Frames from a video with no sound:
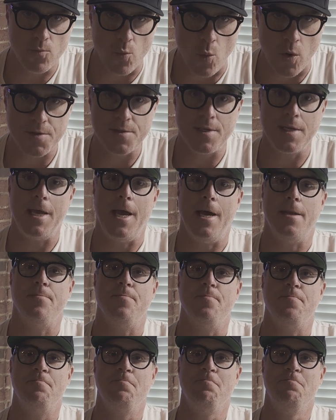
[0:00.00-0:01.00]
once again.
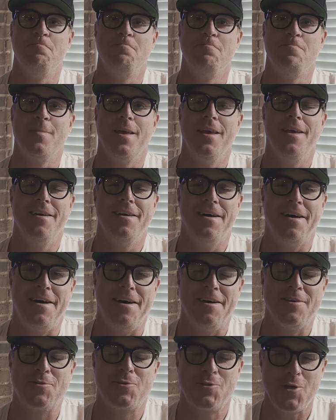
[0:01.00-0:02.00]

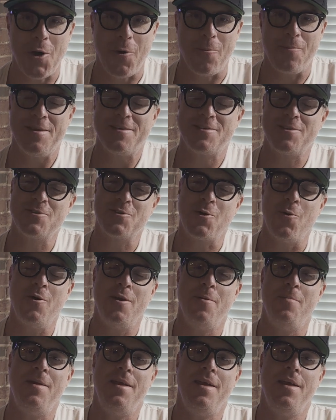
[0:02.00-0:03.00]
Uh, so, this is going
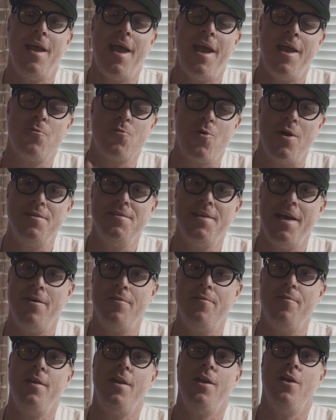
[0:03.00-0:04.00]
to be a
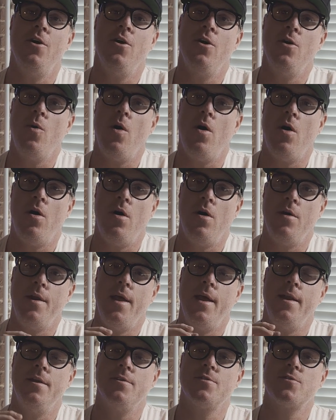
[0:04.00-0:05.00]
rundown video on
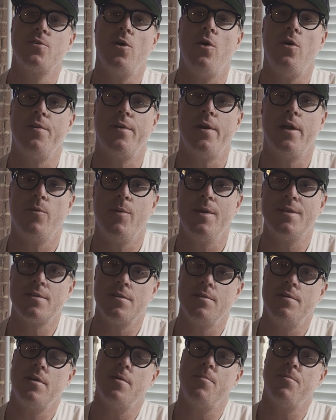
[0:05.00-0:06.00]
an install that I
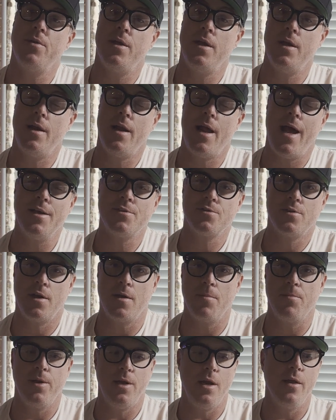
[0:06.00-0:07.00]
recently completed. I actually
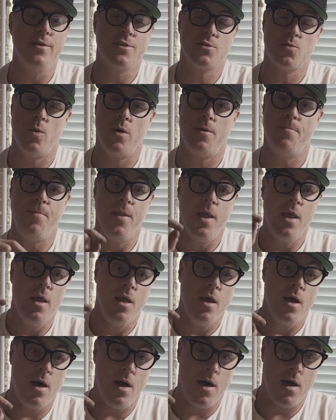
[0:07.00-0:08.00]
completed this one
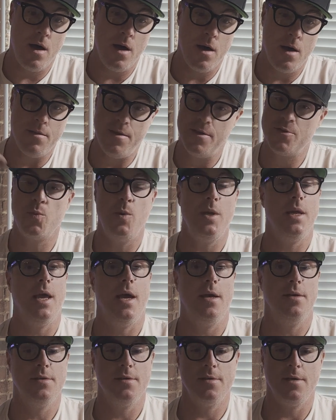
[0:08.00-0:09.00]
uh, this
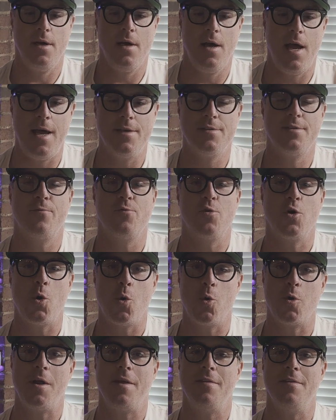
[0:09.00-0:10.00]
weekend. Uh, as of
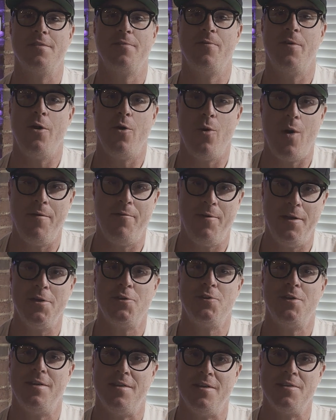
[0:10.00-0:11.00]
recording this video, I
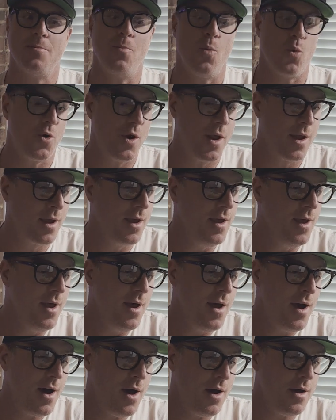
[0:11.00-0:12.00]
finished it this morning.
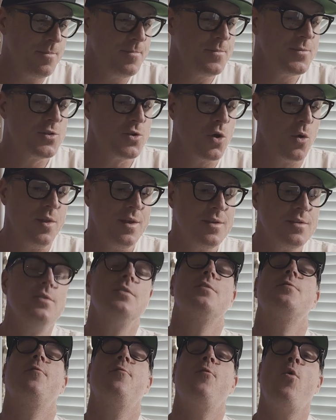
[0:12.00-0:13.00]
Um, so, this
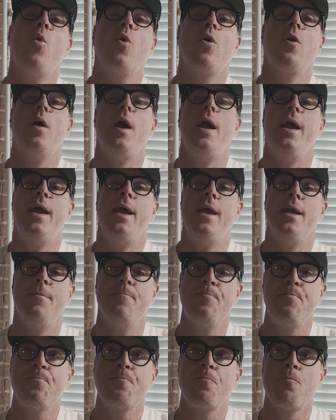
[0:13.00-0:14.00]
is for a
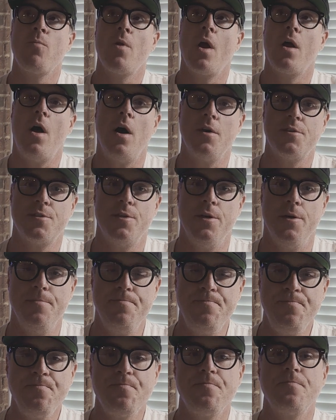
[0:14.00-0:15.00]

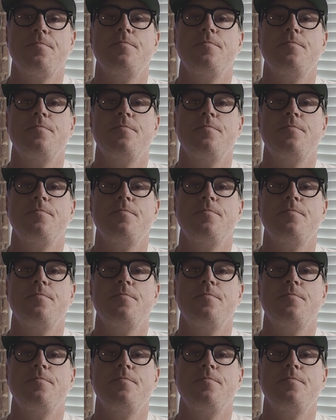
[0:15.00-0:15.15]
custom